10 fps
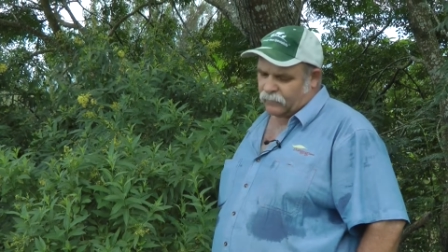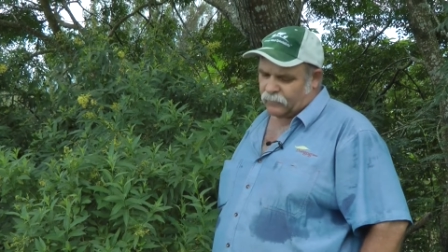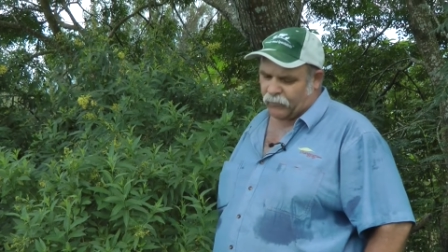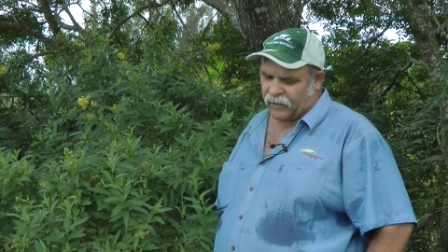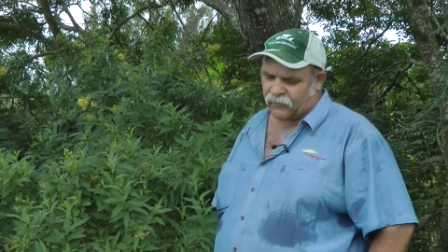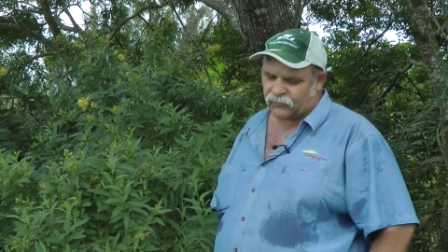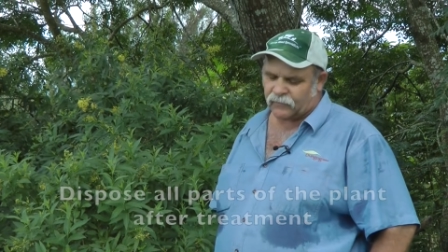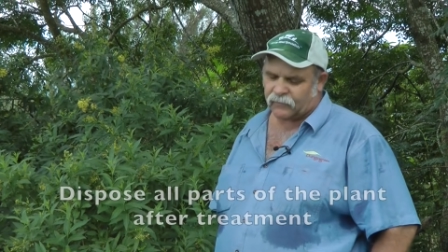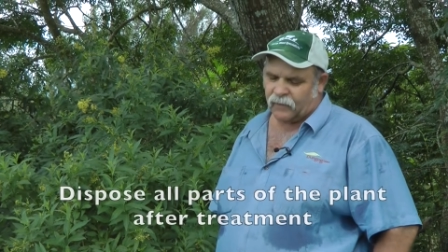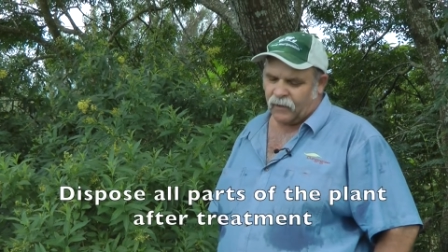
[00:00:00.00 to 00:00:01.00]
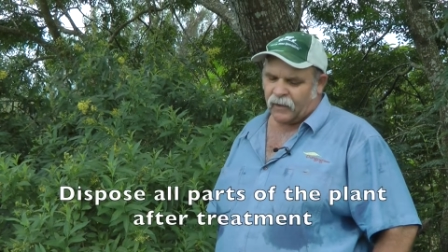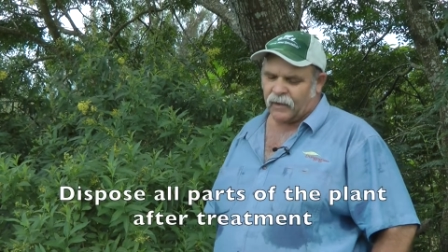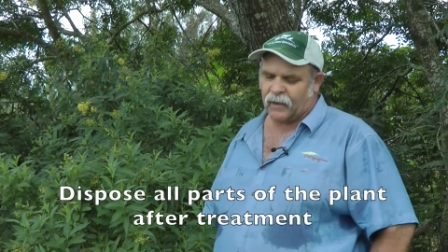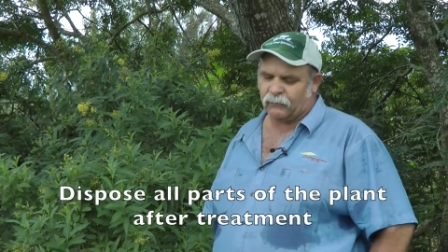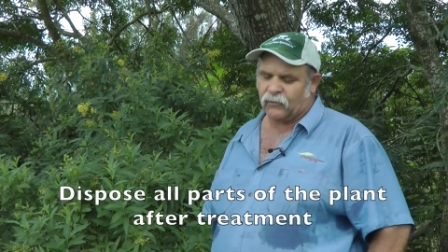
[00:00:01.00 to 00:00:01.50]
the branches,
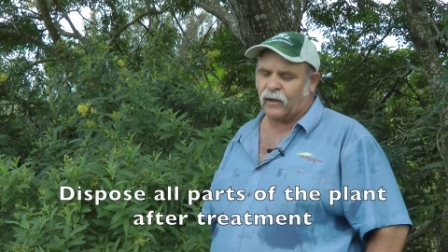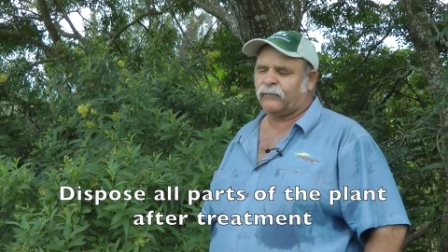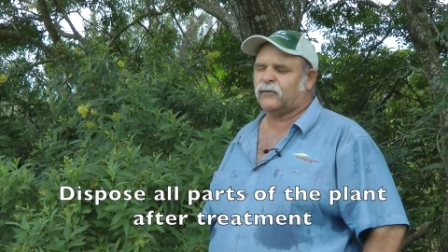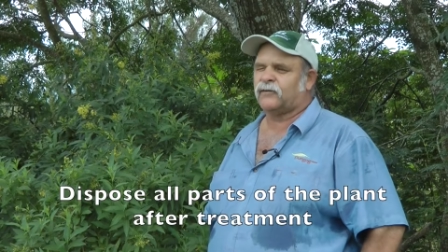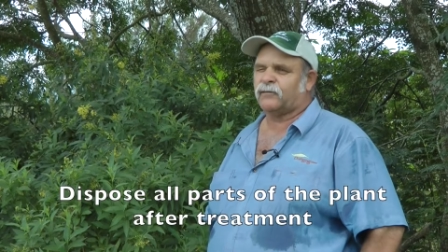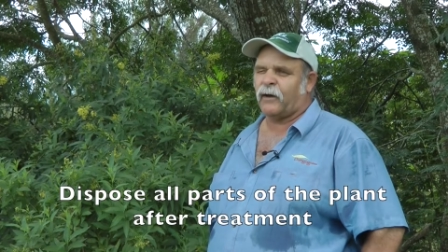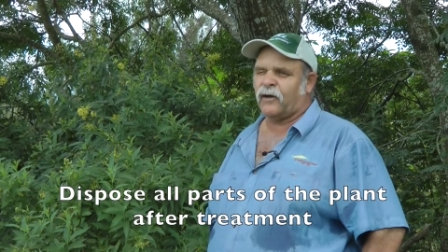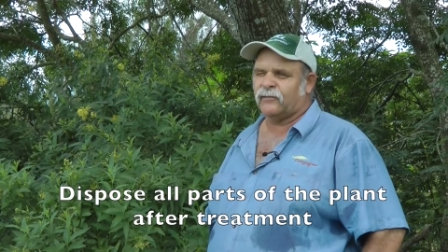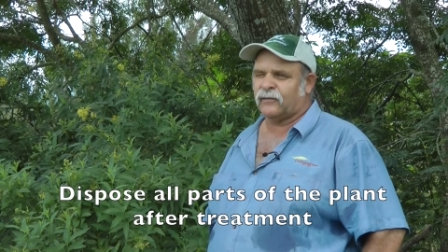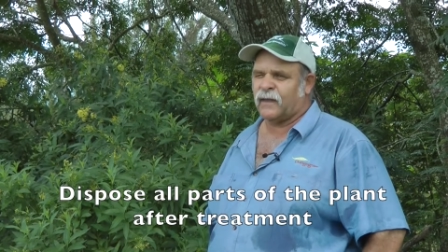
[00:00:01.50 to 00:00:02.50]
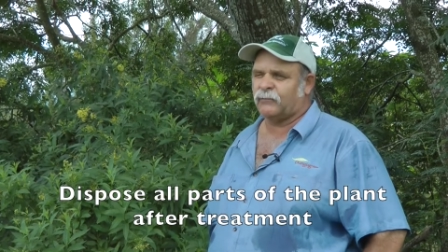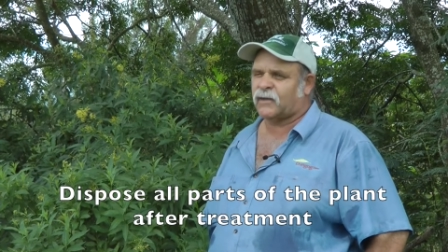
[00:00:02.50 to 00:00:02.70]
um, you have to dispose of them,